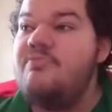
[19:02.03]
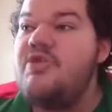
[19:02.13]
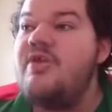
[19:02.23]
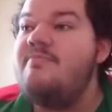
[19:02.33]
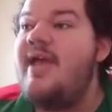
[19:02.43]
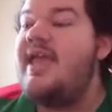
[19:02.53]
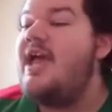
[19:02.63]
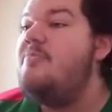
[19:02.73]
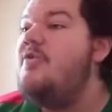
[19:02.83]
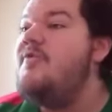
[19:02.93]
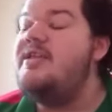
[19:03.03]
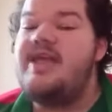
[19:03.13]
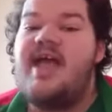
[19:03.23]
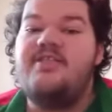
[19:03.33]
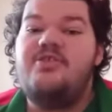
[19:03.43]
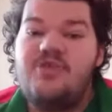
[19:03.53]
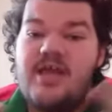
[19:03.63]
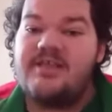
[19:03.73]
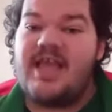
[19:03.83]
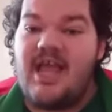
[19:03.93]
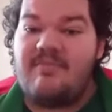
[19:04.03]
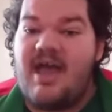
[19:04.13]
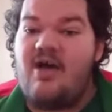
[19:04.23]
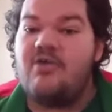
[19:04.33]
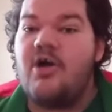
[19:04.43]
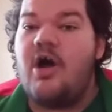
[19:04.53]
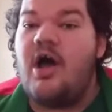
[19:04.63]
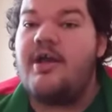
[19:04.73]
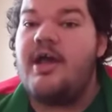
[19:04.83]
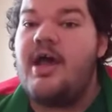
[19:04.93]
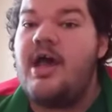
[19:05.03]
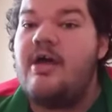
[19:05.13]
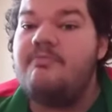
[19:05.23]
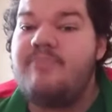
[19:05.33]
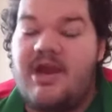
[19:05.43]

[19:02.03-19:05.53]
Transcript: Mutant Mayhem movie that just came out on uh,